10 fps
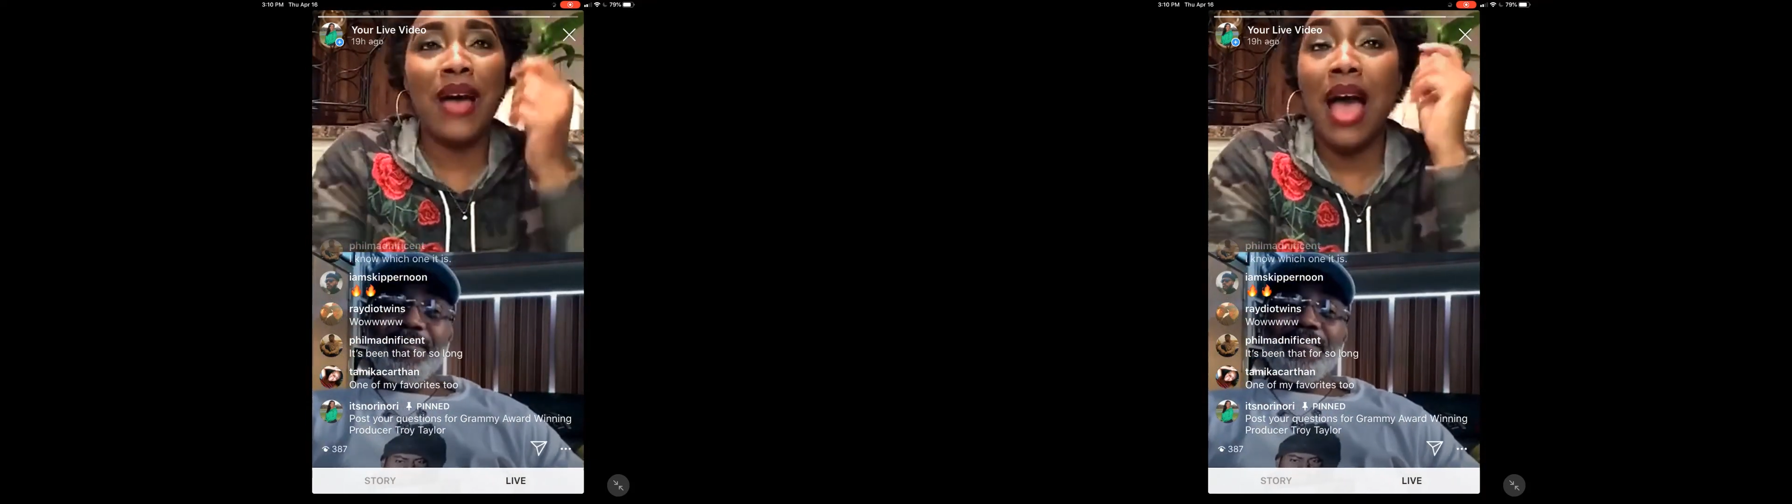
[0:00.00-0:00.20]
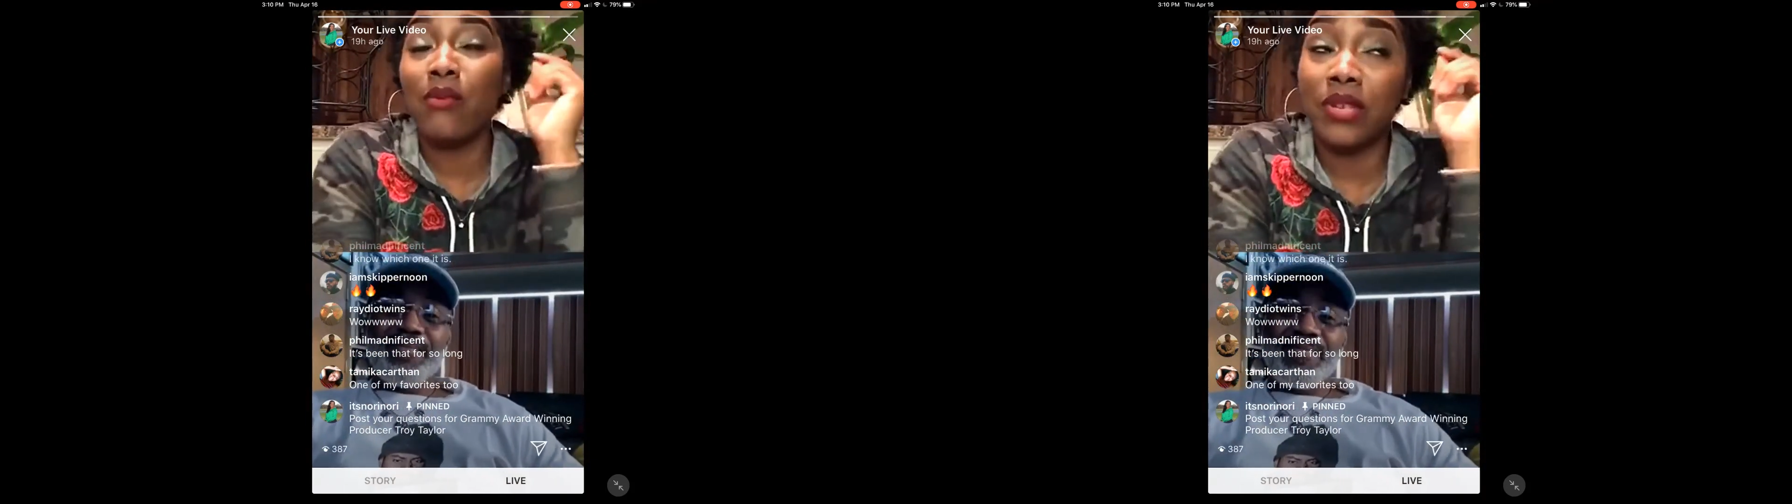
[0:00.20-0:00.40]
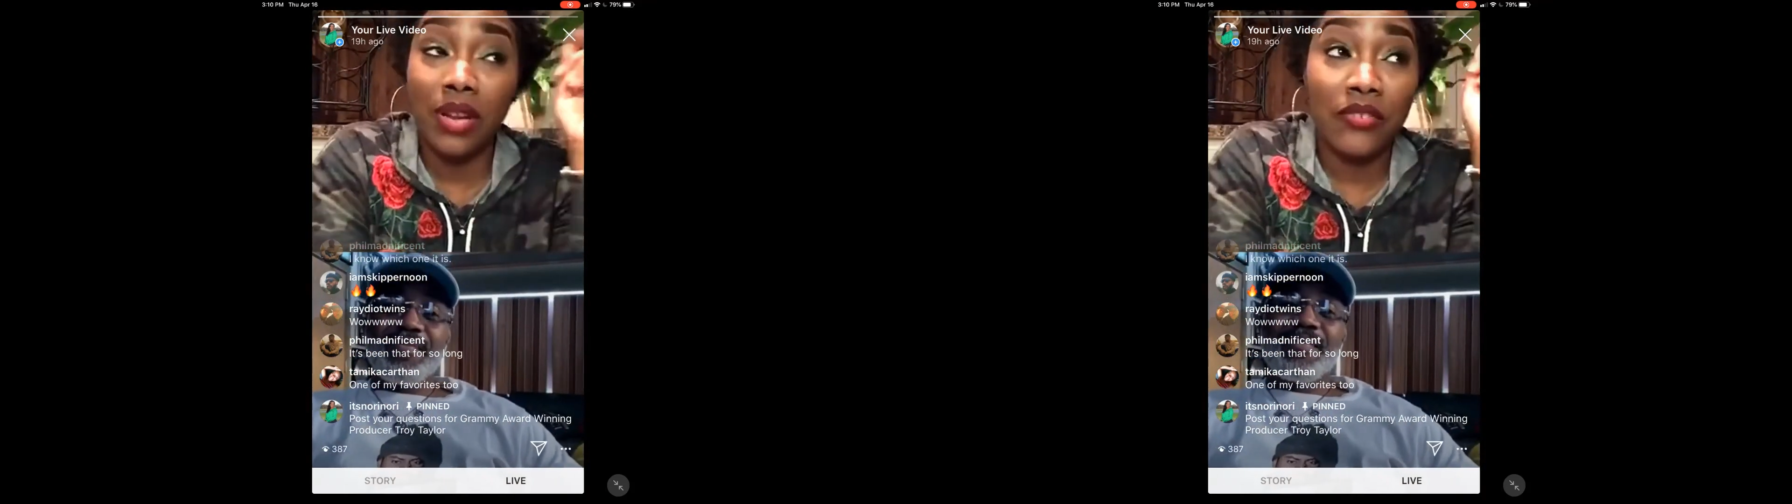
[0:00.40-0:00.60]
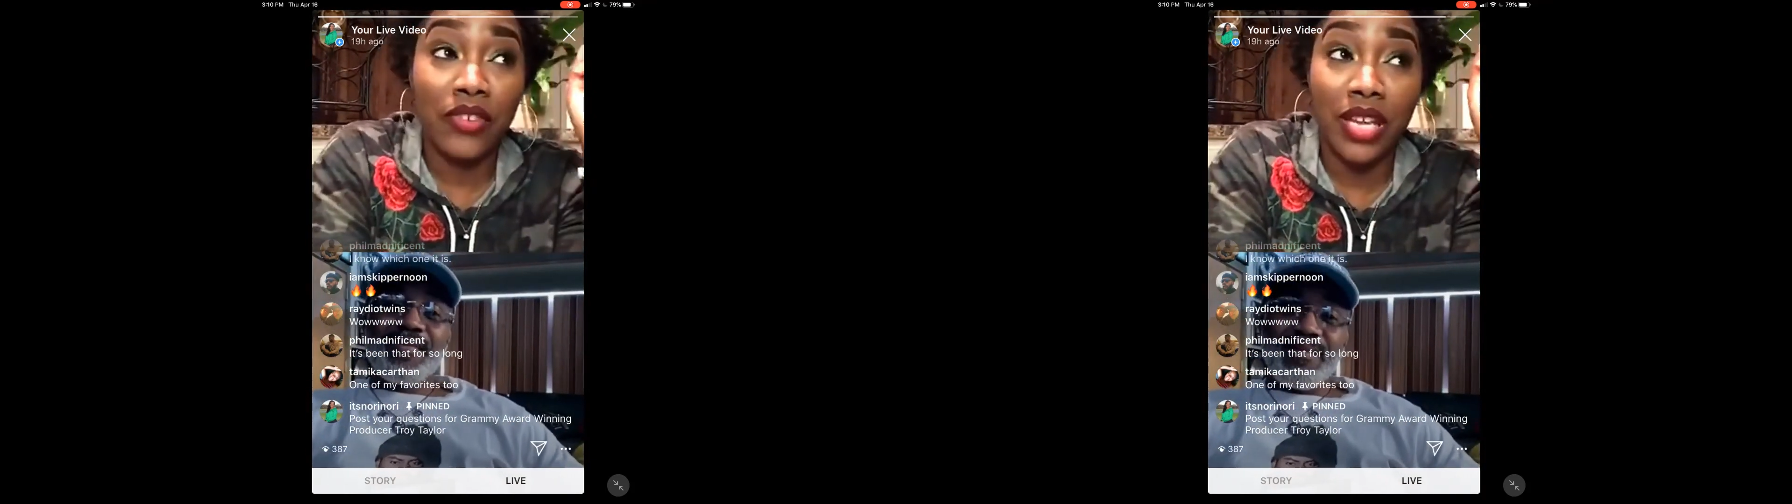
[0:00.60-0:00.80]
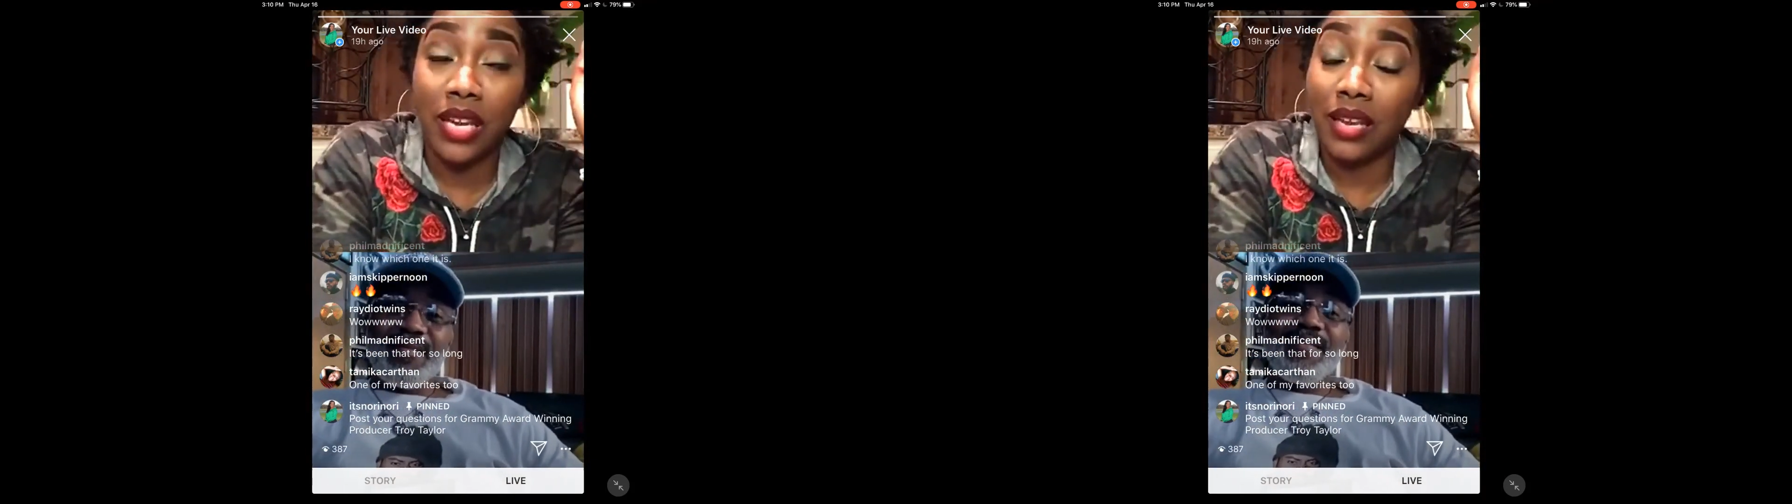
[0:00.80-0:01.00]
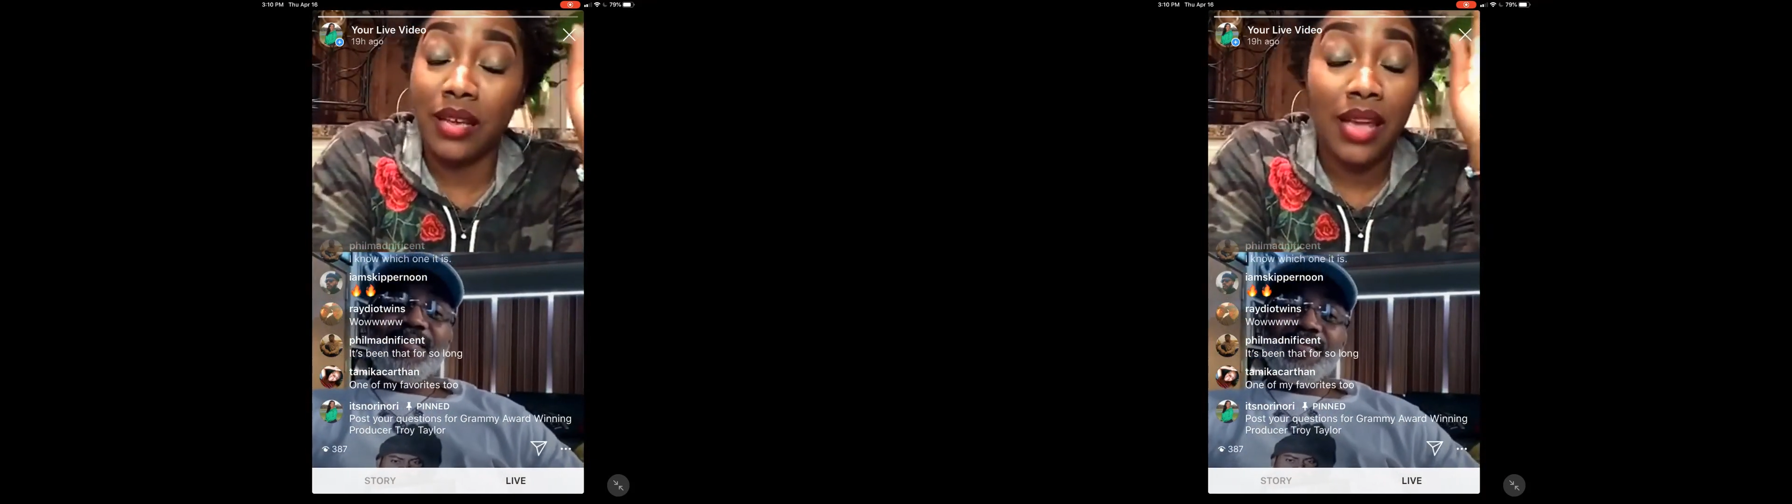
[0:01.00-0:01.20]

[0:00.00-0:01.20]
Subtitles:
I will never forget it.